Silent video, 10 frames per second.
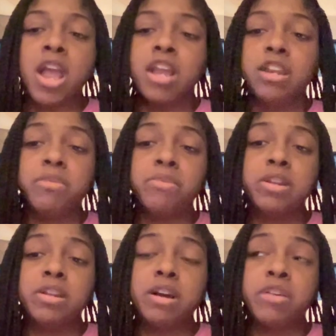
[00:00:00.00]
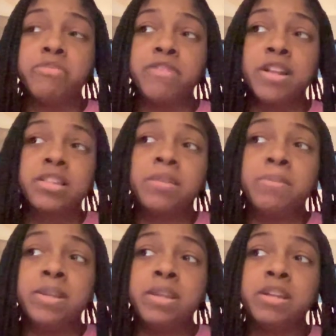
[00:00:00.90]
and it really affected
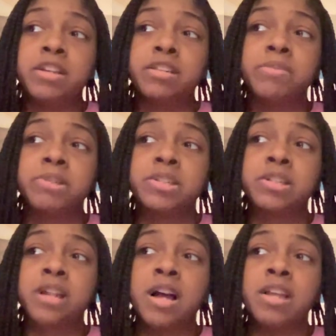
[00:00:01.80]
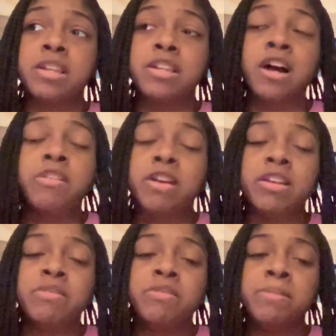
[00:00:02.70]
me because it was just like y'all not
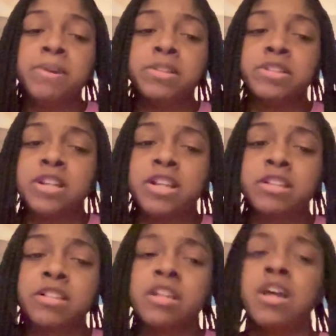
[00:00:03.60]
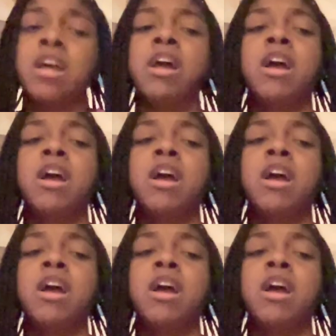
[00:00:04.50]
even give me a chance to.